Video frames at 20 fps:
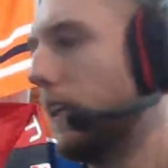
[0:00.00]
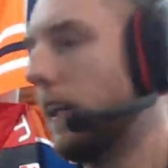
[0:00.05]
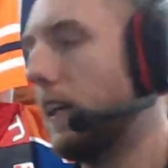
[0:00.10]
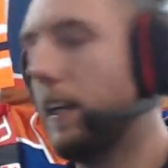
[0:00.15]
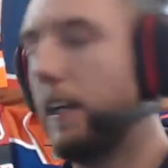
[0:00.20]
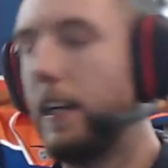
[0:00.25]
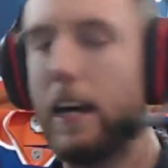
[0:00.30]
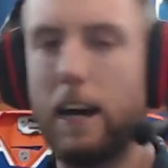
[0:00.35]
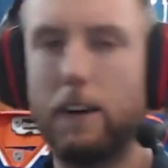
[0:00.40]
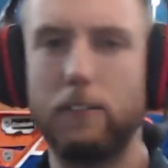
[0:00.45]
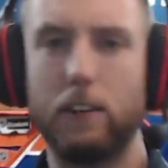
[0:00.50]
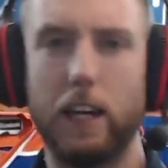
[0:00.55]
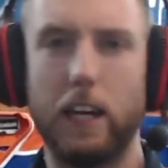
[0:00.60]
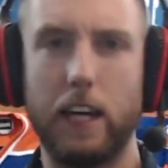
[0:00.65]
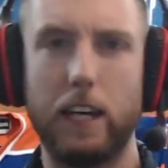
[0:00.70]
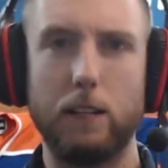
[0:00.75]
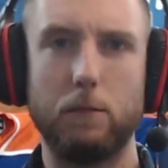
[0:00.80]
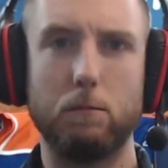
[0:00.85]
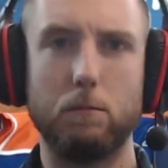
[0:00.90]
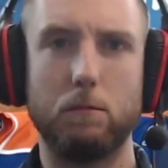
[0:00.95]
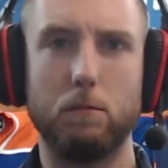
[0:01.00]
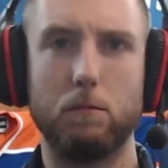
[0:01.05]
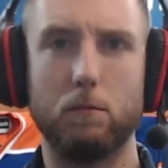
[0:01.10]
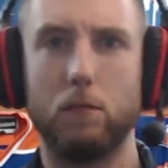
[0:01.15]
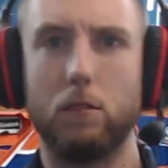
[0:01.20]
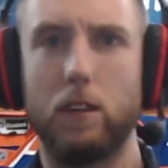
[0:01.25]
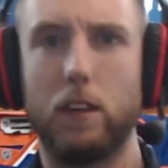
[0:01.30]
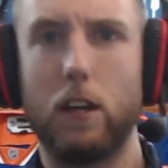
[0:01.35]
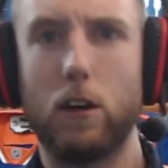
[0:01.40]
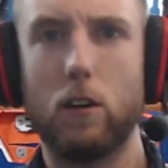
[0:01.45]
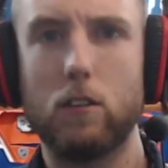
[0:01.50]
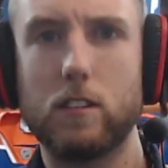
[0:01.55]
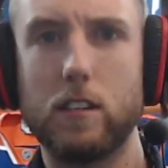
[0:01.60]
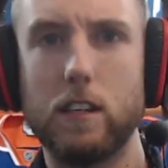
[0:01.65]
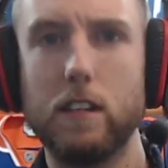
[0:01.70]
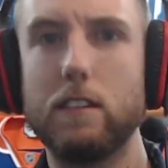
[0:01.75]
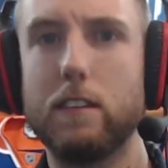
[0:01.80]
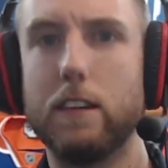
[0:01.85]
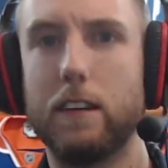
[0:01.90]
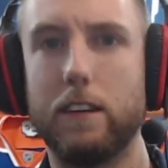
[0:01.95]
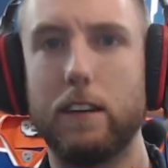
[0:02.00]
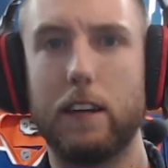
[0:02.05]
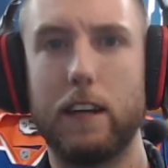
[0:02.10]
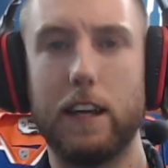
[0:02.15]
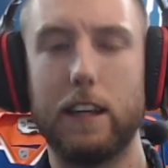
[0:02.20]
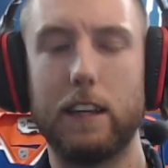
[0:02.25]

navigate their season. And